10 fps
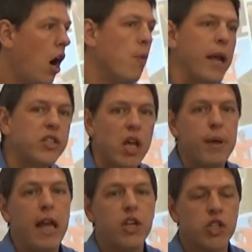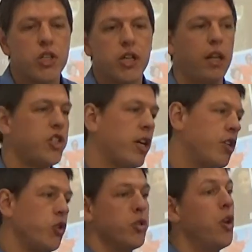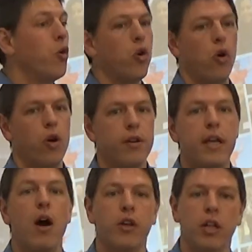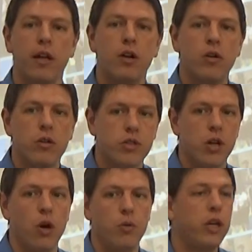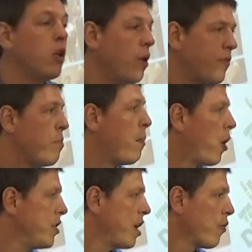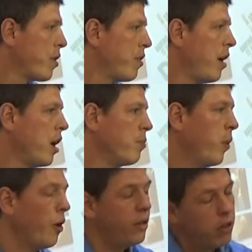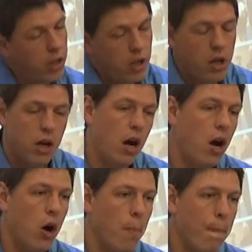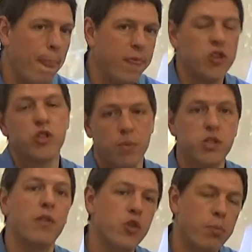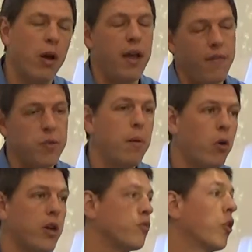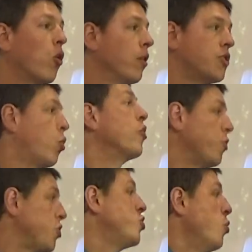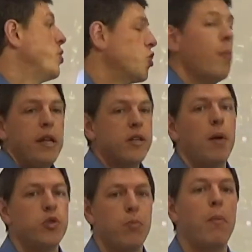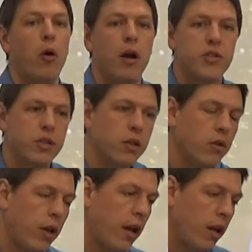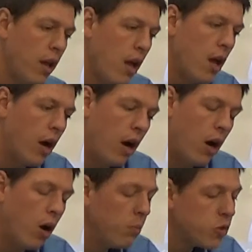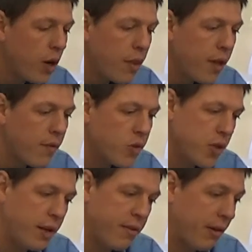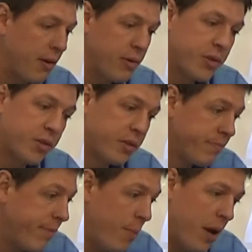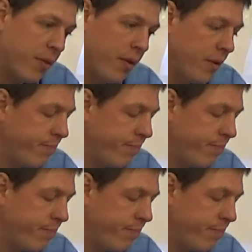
Examinations, I let you guys use a note card, calculator, so you don't have to memorize everything, but there's some stuff you'll probably have to memorize regardless, or you'll just do it so many times you'll memorize it, okay? I'm trying to think if there's anything else about the